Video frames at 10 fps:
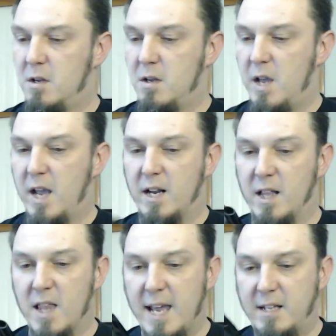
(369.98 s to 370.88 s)
and I
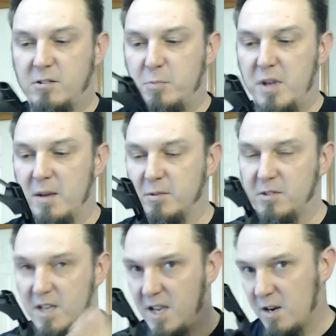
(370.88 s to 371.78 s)
like to be able
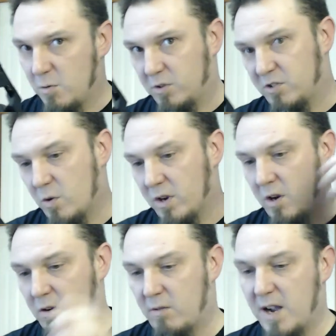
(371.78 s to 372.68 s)
to hear what's going
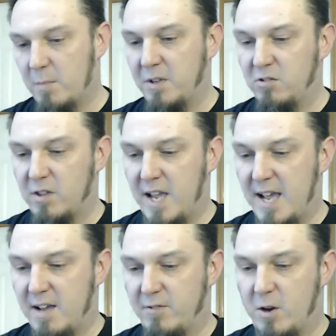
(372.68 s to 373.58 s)
on around me. So they
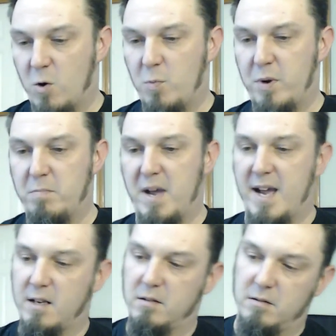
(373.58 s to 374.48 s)
have the open
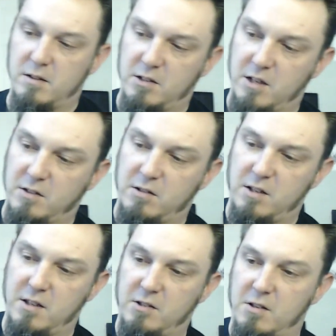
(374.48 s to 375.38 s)
back. As you can see,
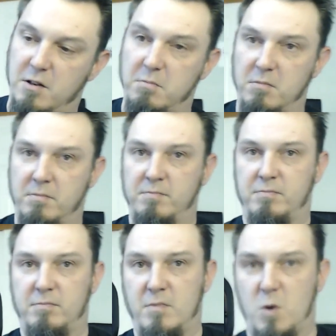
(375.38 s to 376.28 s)
there's the
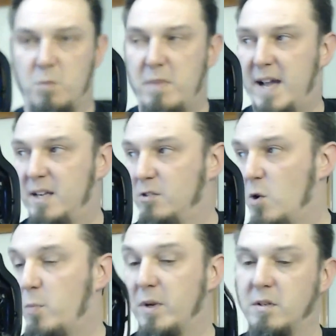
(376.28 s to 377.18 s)
whole back is
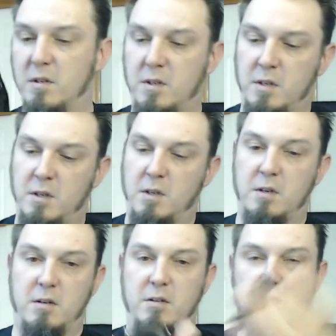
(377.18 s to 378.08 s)
open.
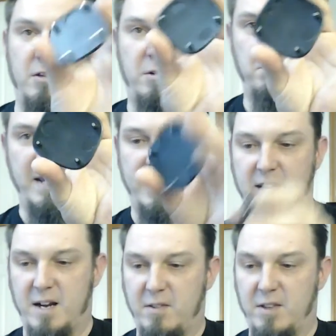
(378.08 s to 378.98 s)
A little
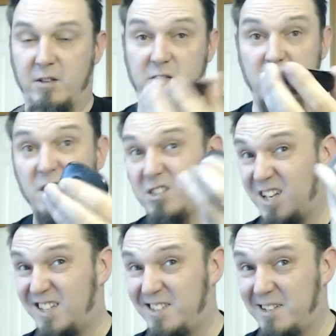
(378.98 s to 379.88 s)
magnetic thing. So you can
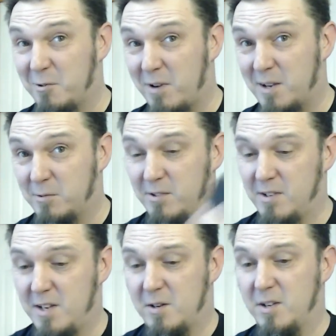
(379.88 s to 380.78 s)
change these around so,
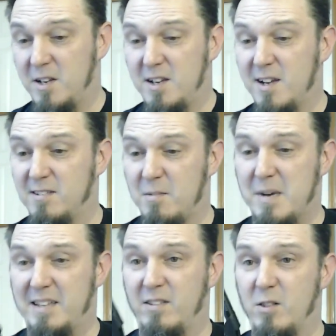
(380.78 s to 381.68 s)
you know, you can
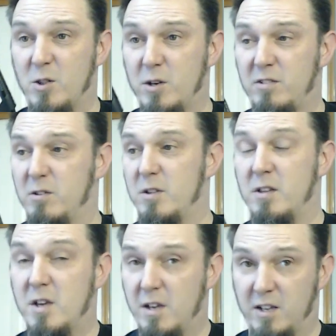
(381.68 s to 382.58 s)
customize the look so
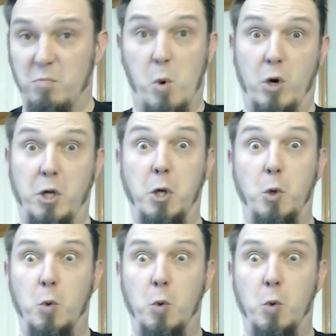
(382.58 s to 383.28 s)
it's more you.